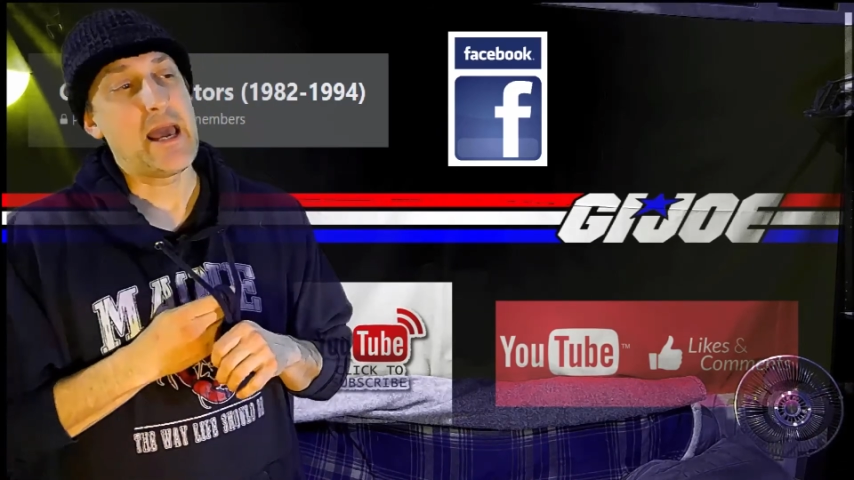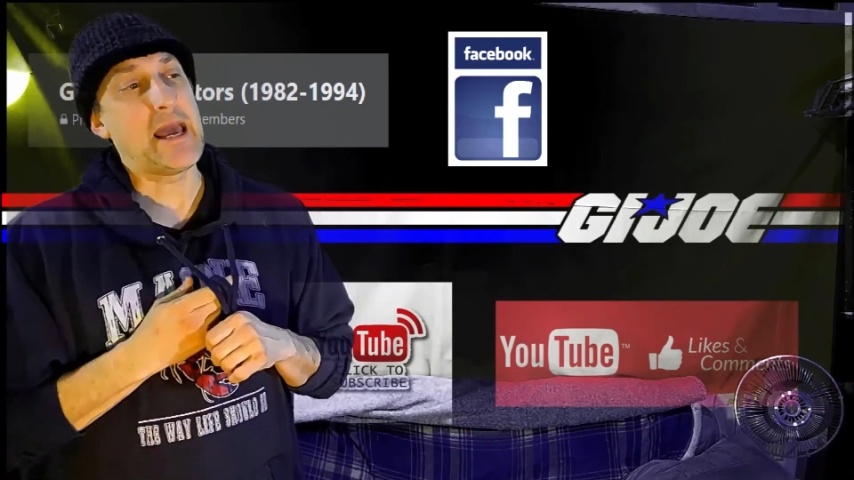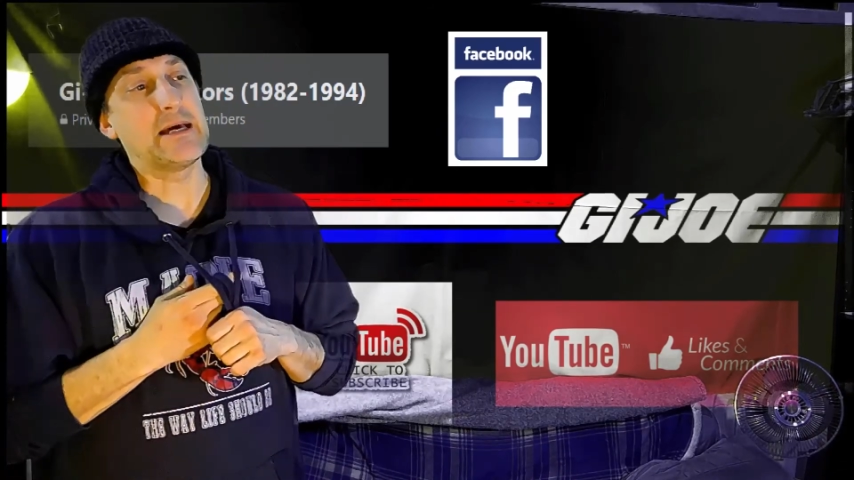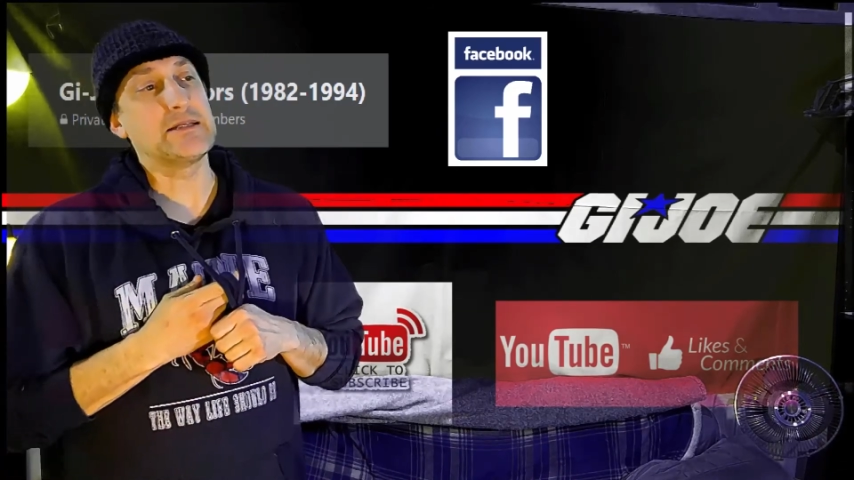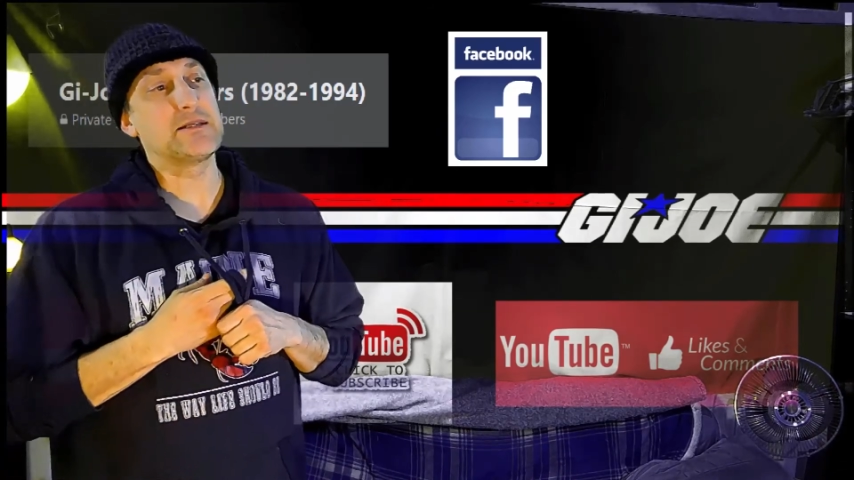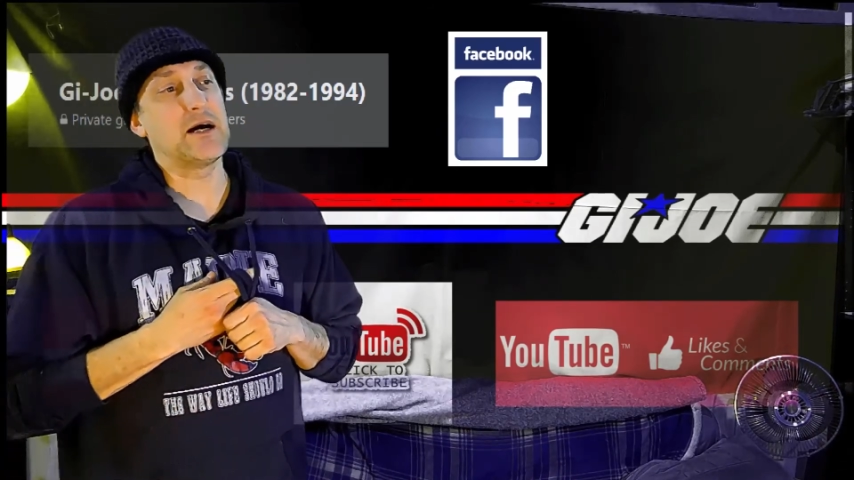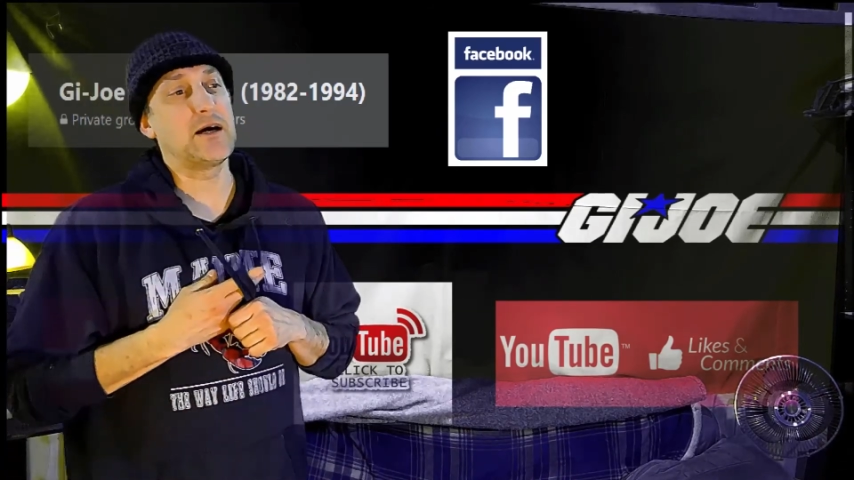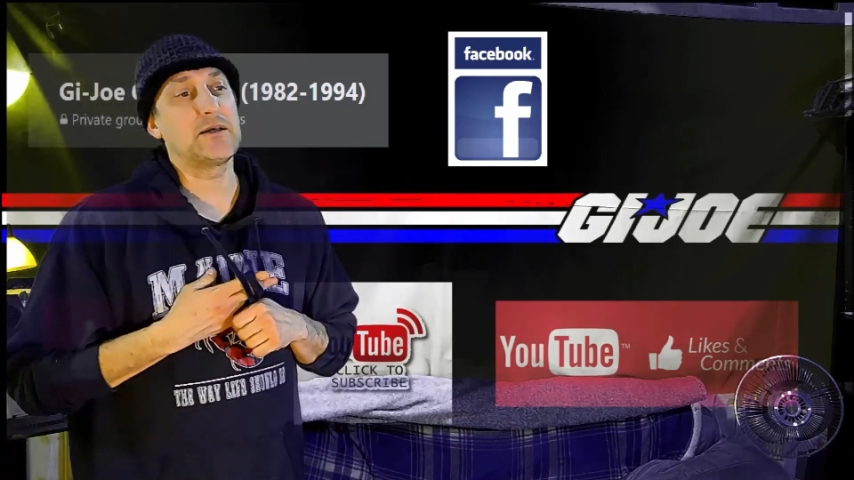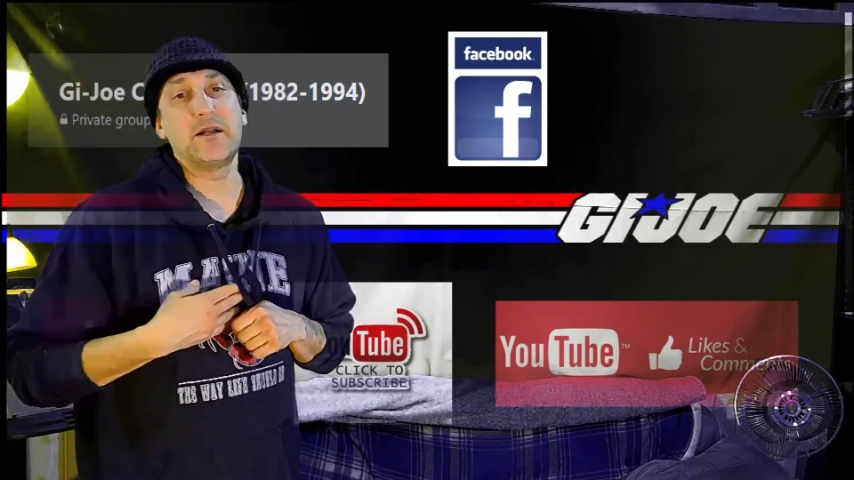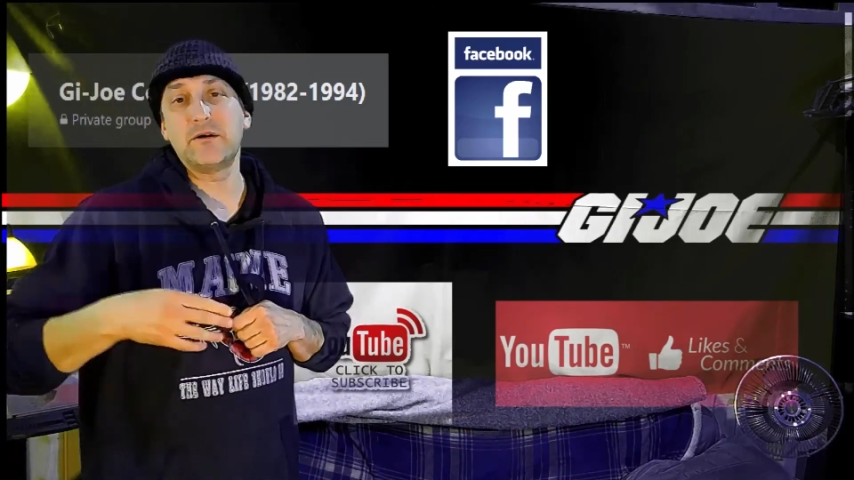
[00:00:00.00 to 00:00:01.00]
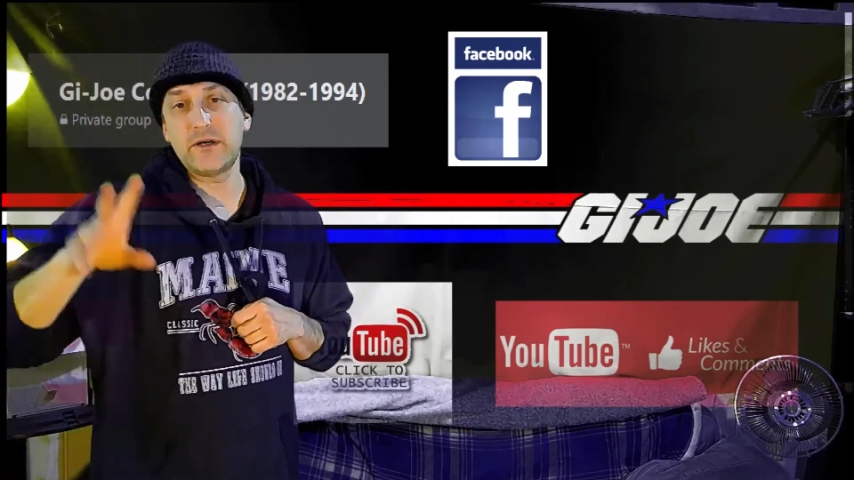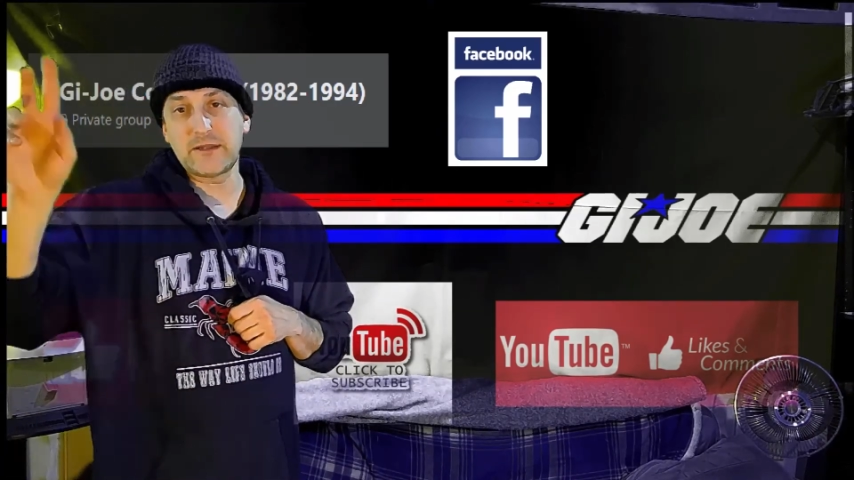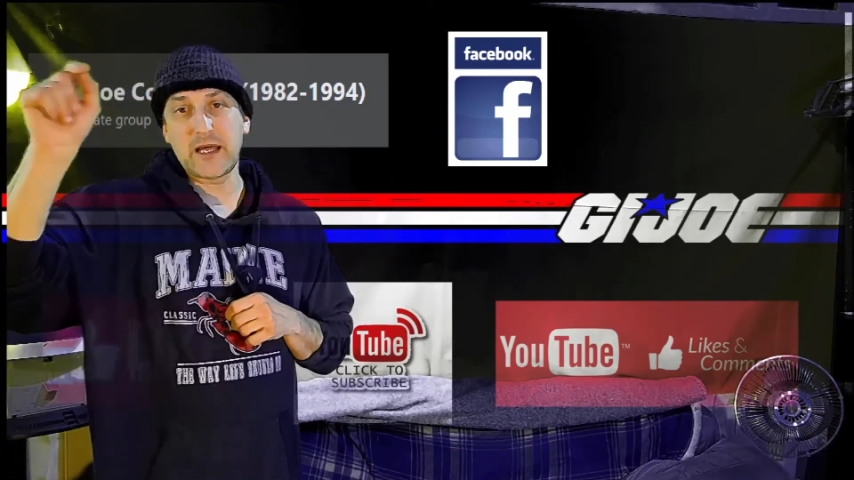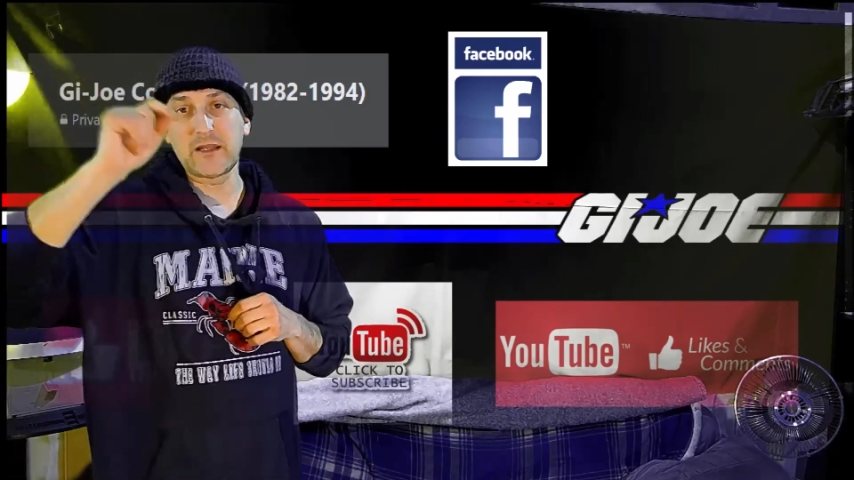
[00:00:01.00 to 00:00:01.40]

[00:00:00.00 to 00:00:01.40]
and hit that